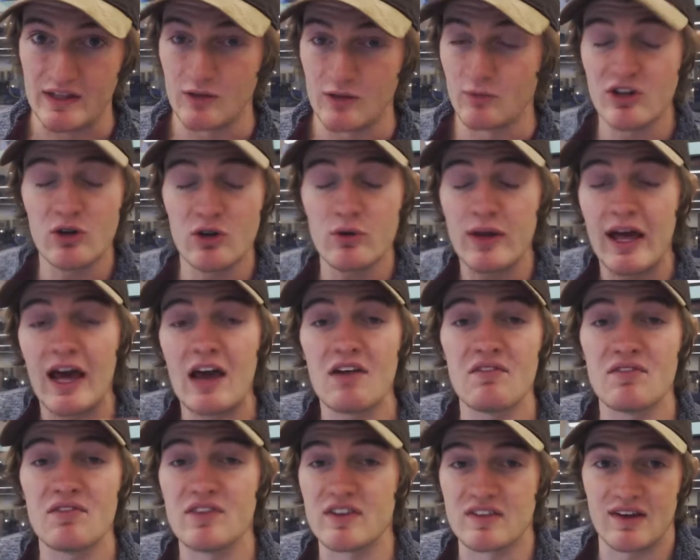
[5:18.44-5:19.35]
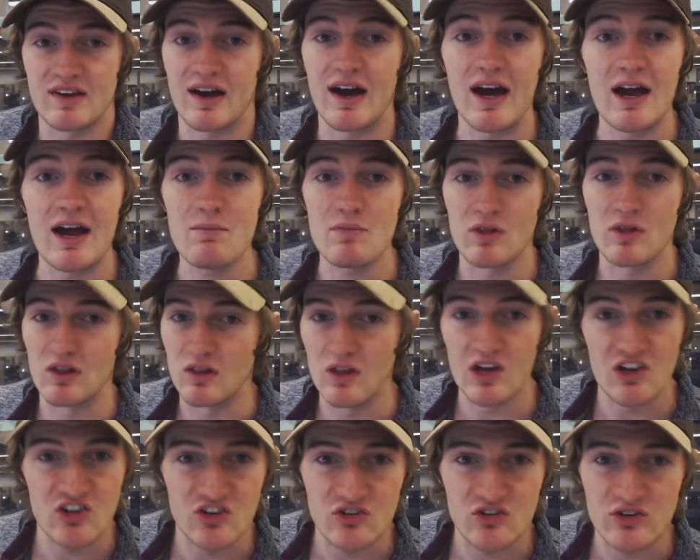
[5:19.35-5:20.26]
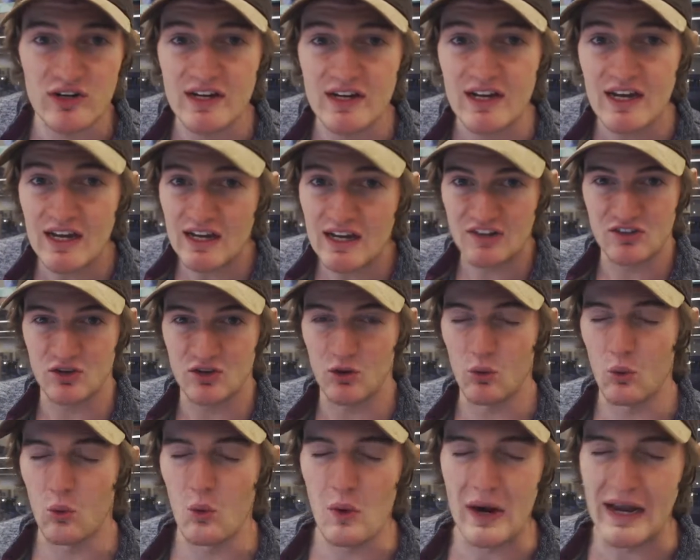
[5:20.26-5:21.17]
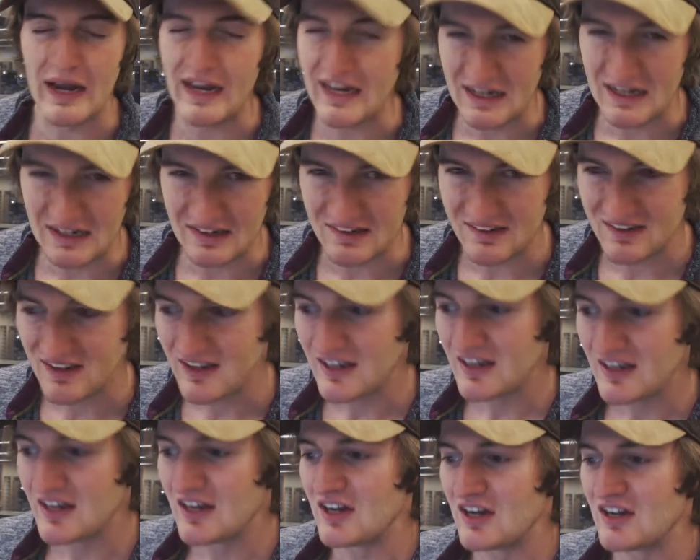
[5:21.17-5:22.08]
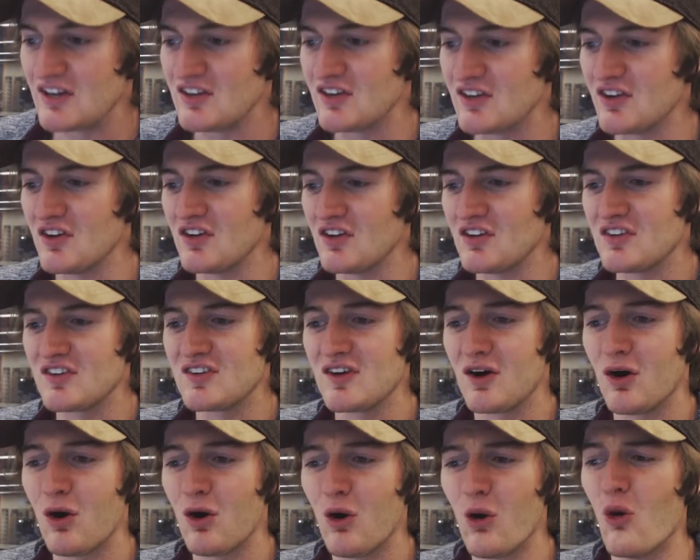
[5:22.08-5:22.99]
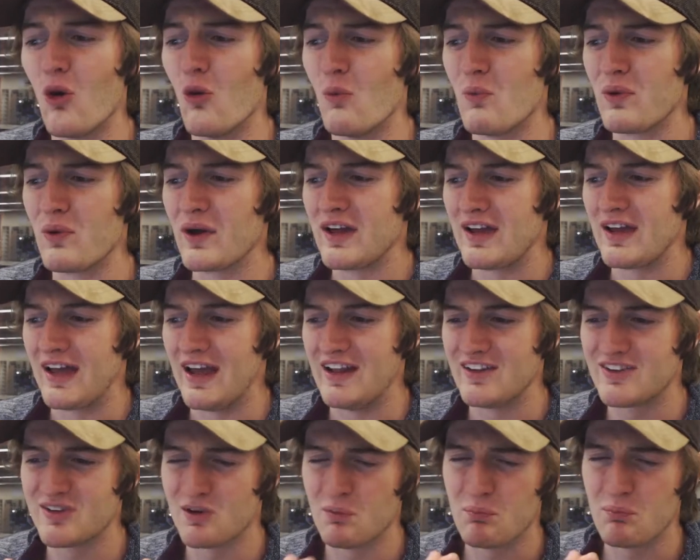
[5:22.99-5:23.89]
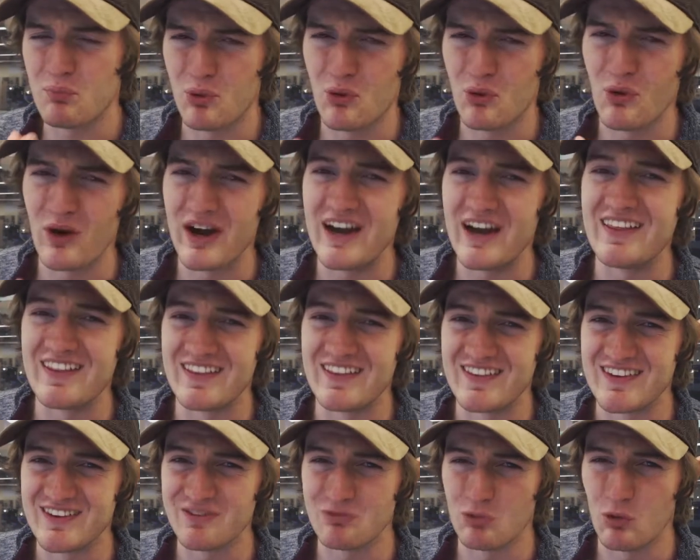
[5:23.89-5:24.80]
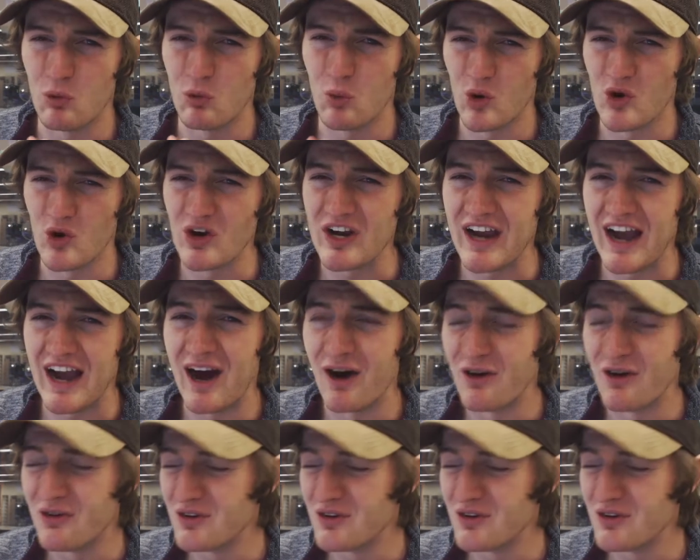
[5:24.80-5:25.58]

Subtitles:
you don't have the time, the luxury to wait, to hope, and to pray that this will work out,